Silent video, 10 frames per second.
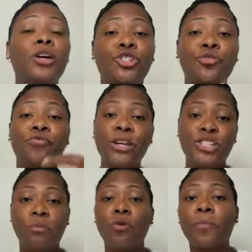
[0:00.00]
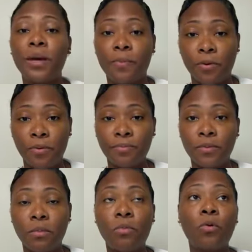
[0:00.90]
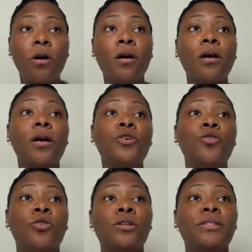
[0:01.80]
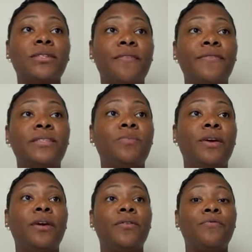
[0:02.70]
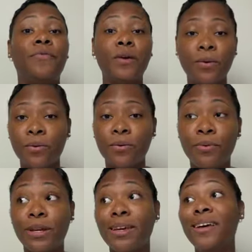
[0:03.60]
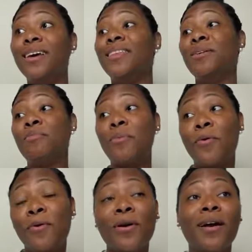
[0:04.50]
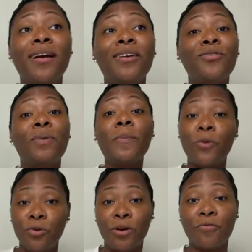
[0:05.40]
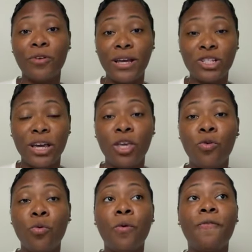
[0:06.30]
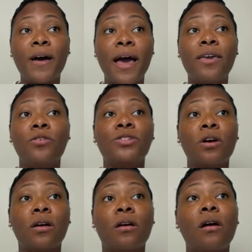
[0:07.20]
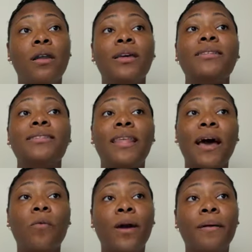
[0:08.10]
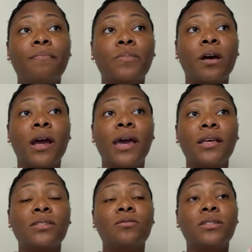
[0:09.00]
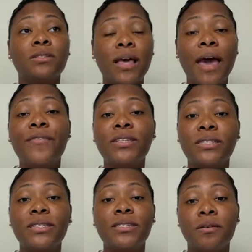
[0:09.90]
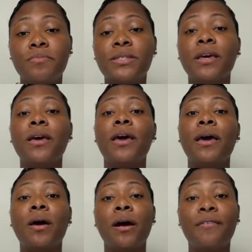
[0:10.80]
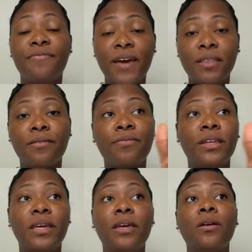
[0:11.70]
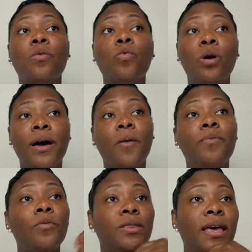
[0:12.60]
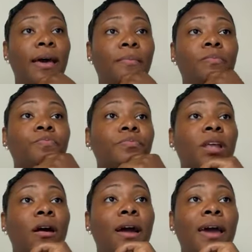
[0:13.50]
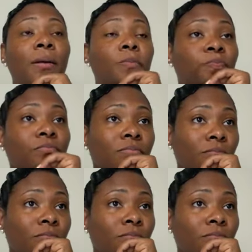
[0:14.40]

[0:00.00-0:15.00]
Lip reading: because you're reaching more people. The more your stuff is being viewed, the more people you can reach, and you will find your target audience that way. All right. So having systems effectively will help you with that. All right.